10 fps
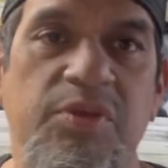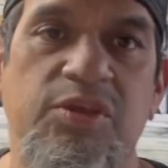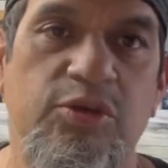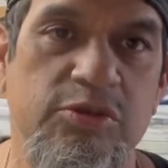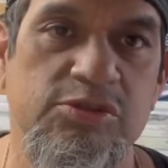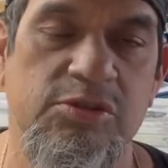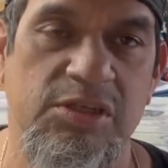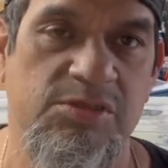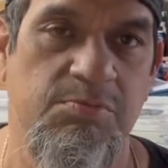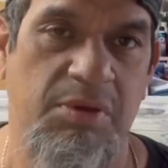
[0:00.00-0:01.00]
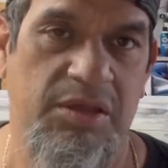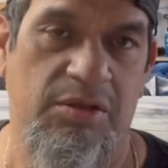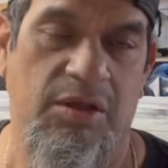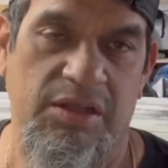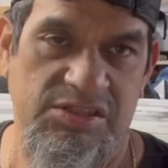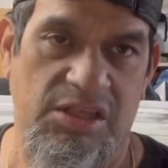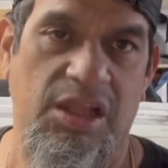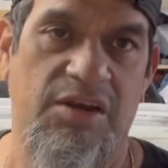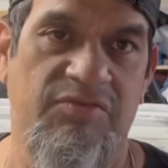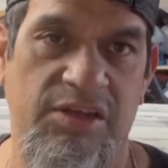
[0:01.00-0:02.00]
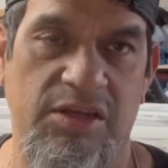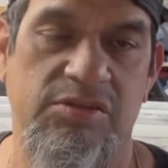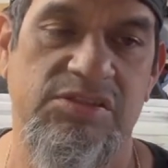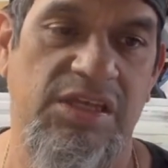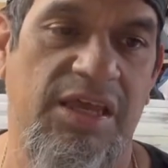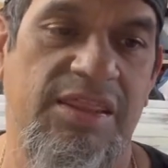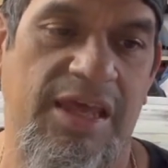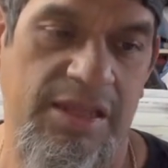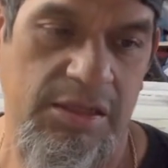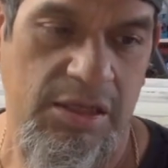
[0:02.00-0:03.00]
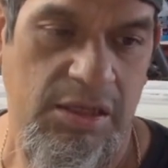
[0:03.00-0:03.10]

used, I see a lot of videos say that